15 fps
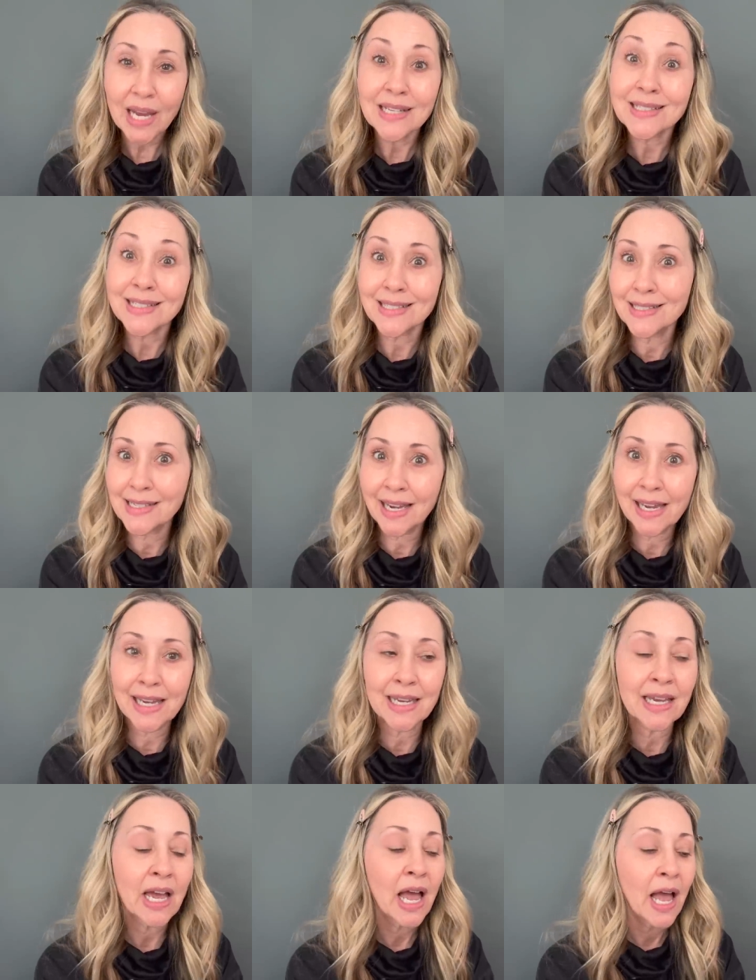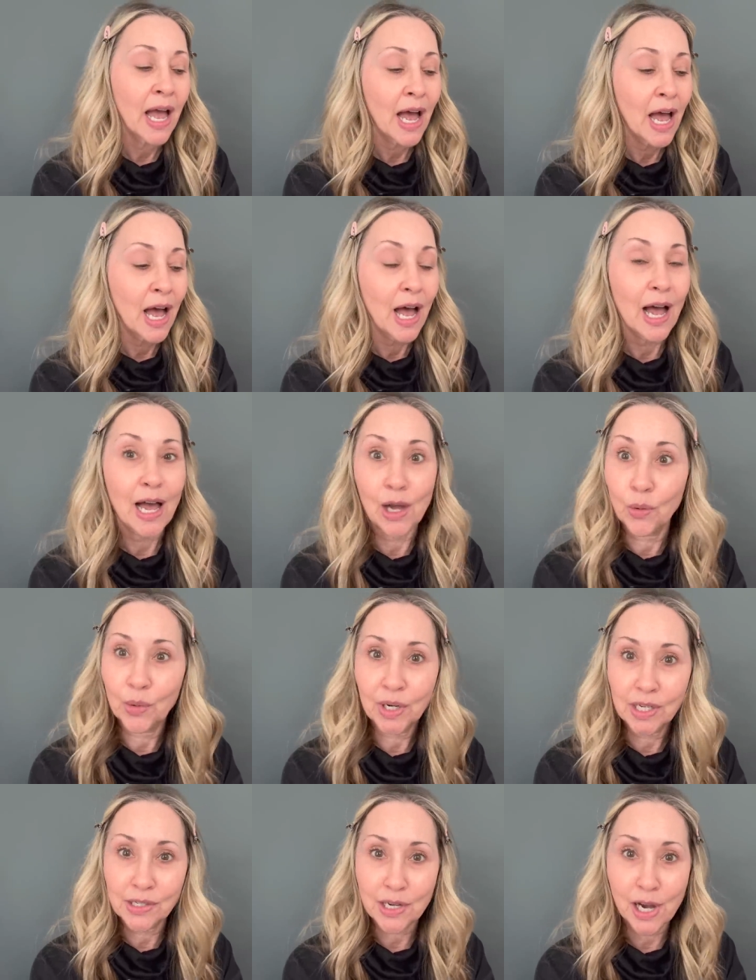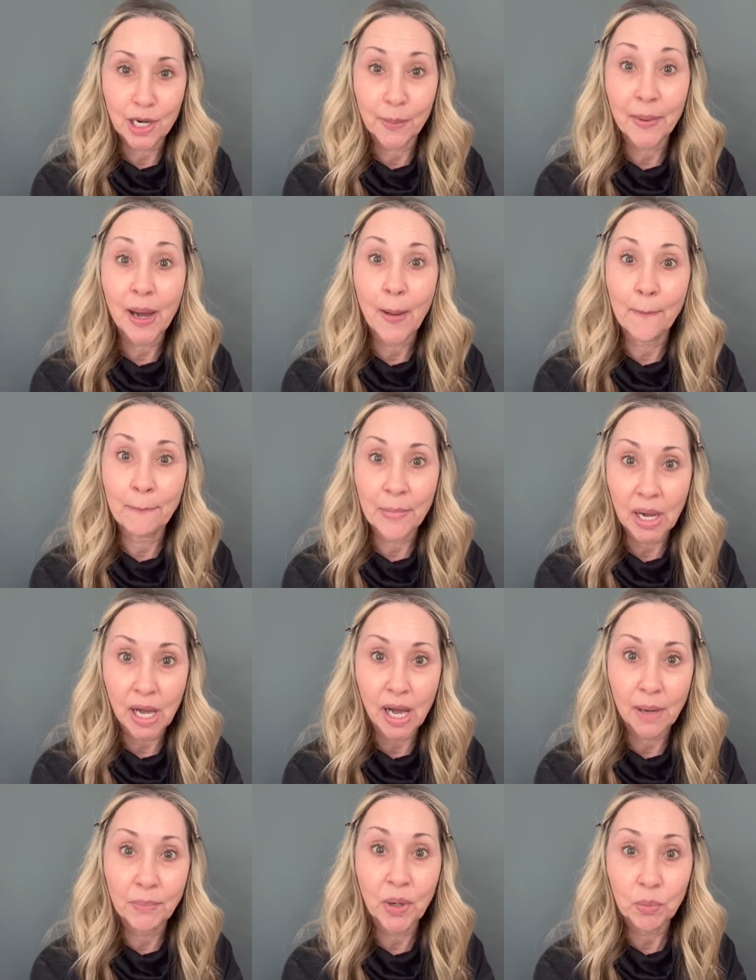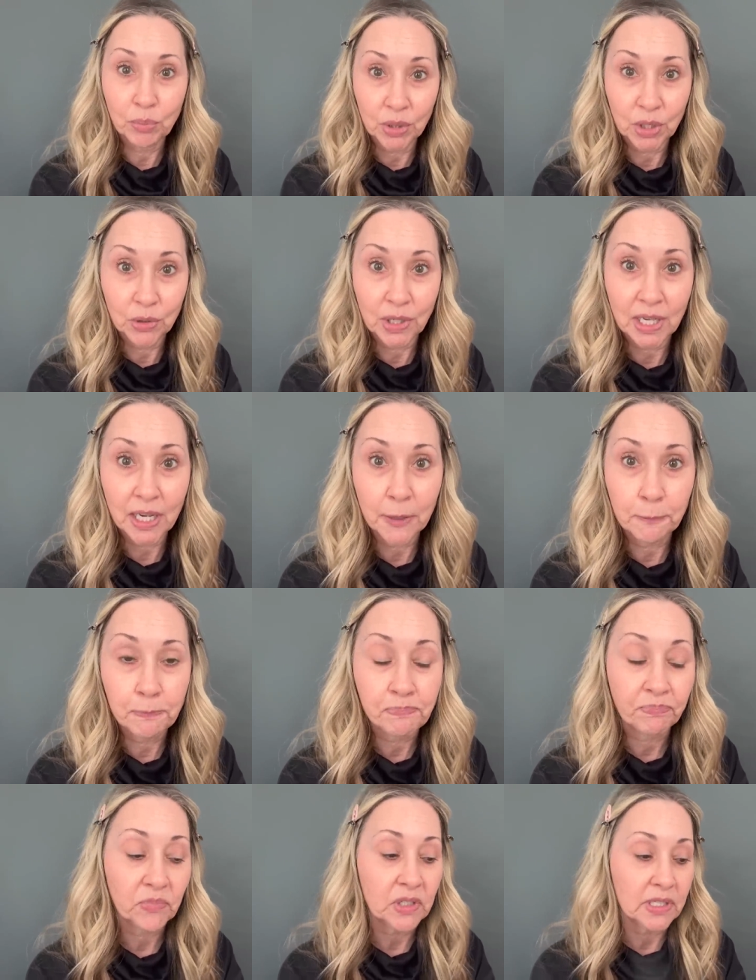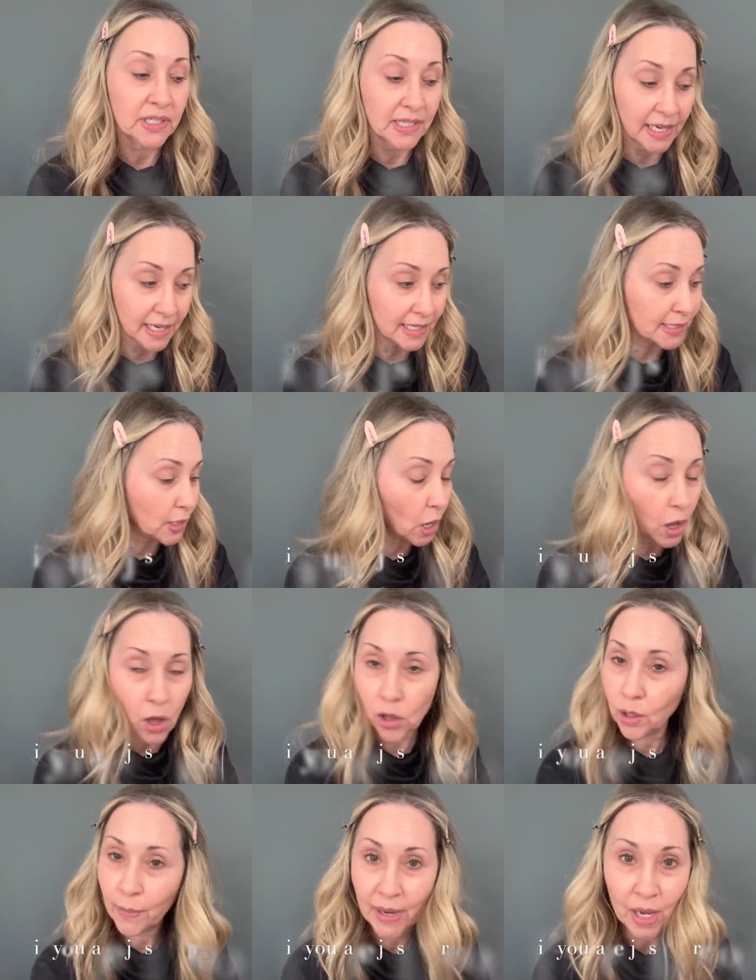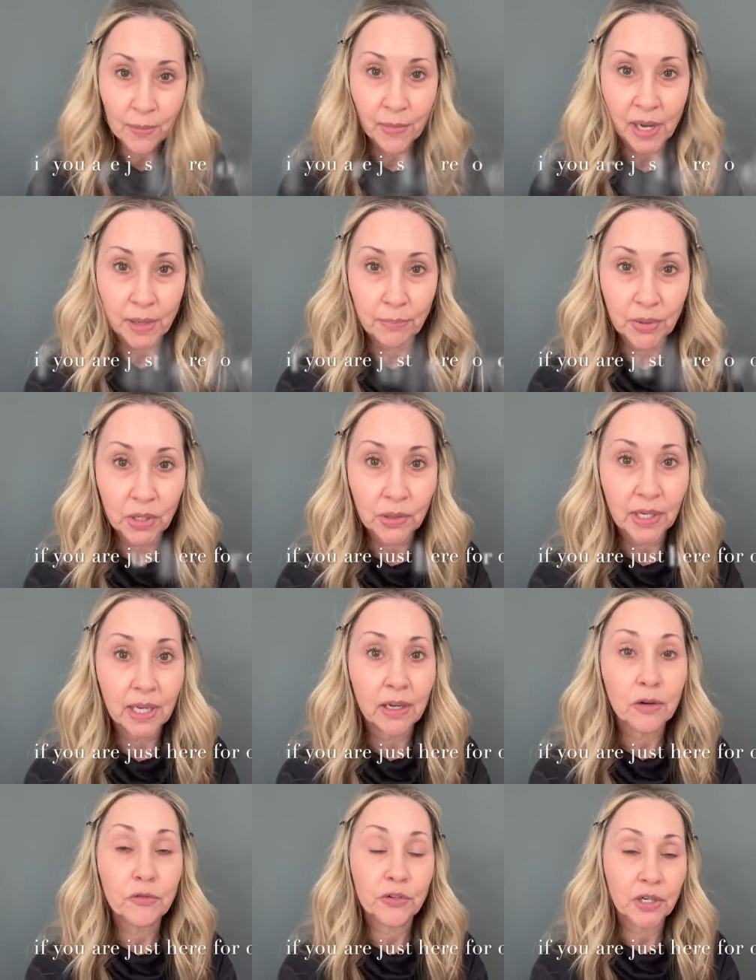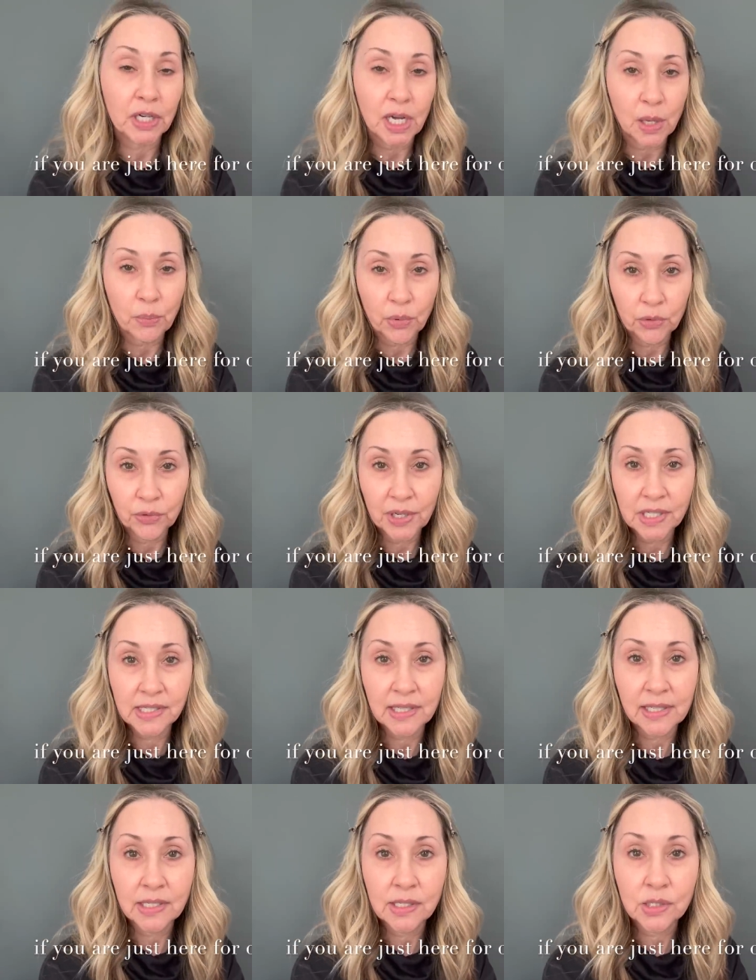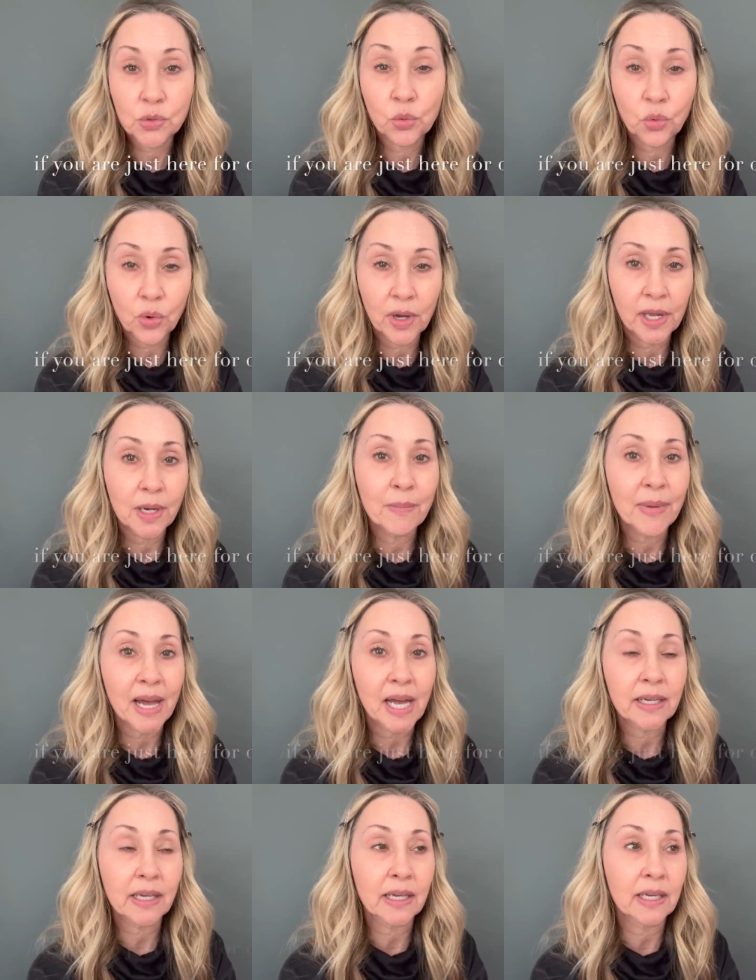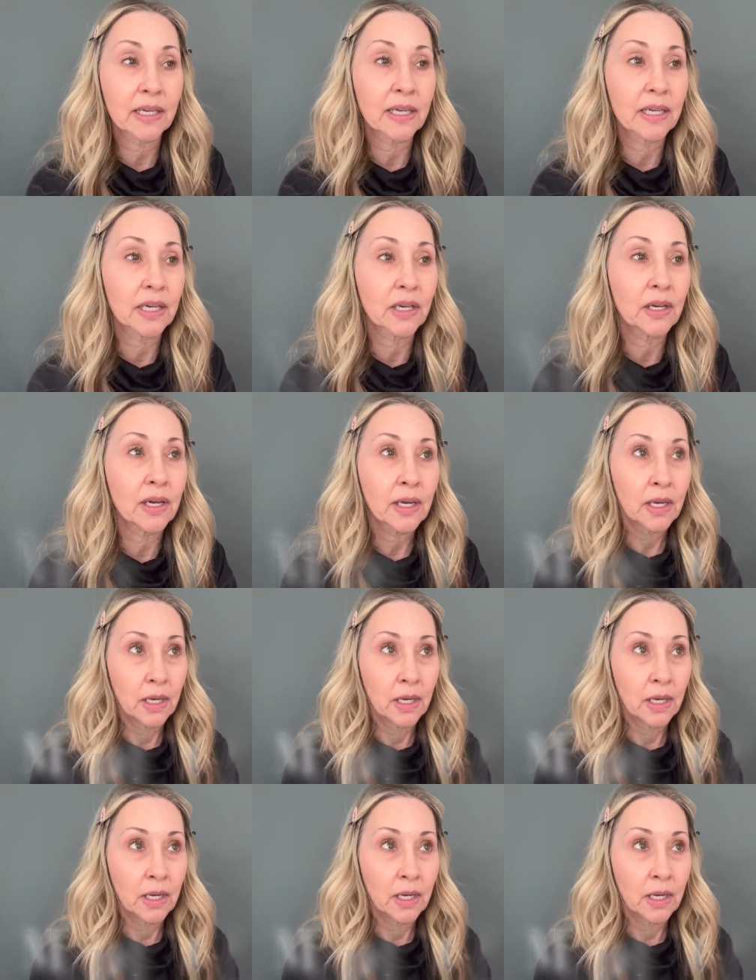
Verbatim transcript: today I wanna talk about mob beauty. Today is all about Mob Beauty for a couple reasons. One, back in,